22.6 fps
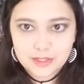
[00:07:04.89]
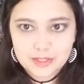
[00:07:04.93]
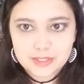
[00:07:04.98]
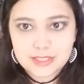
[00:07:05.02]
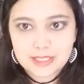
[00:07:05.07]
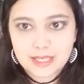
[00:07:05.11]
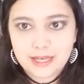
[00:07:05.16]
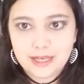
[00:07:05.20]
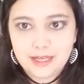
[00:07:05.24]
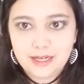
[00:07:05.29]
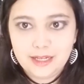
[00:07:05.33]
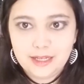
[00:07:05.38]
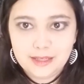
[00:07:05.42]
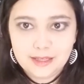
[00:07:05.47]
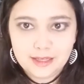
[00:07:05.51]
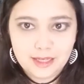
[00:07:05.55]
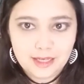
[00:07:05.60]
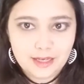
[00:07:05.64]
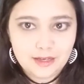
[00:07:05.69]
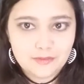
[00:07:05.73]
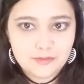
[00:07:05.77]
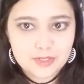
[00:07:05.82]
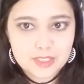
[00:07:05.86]
So any of the
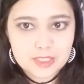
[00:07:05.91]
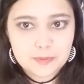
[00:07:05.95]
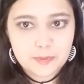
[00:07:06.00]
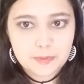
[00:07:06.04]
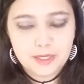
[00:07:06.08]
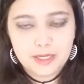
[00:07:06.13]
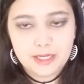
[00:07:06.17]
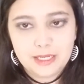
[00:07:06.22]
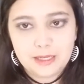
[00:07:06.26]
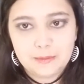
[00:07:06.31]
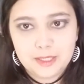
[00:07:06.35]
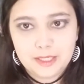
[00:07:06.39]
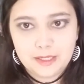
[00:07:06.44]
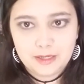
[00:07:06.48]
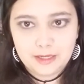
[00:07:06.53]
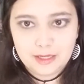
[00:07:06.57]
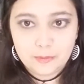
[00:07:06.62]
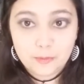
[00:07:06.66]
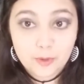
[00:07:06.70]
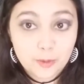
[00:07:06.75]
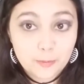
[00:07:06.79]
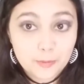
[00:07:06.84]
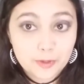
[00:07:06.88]
canvas printing can be done
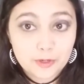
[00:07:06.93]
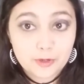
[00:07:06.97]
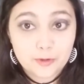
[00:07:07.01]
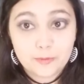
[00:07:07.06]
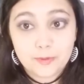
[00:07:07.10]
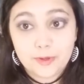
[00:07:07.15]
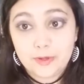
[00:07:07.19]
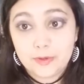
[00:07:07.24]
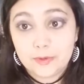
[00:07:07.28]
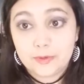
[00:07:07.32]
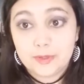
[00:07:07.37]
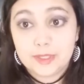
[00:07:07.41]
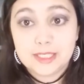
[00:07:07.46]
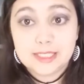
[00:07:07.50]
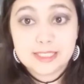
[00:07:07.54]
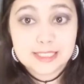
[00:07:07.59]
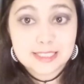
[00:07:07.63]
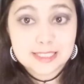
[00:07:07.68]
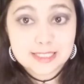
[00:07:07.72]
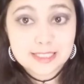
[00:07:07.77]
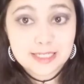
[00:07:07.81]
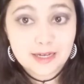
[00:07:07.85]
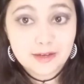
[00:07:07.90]
at Walmart or
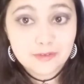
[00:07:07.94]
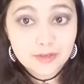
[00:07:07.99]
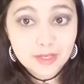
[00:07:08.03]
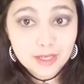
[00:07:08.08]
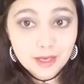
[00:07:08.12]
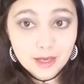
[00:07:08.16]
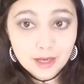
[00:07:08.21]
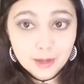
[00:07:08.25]
Walgreens and stuff.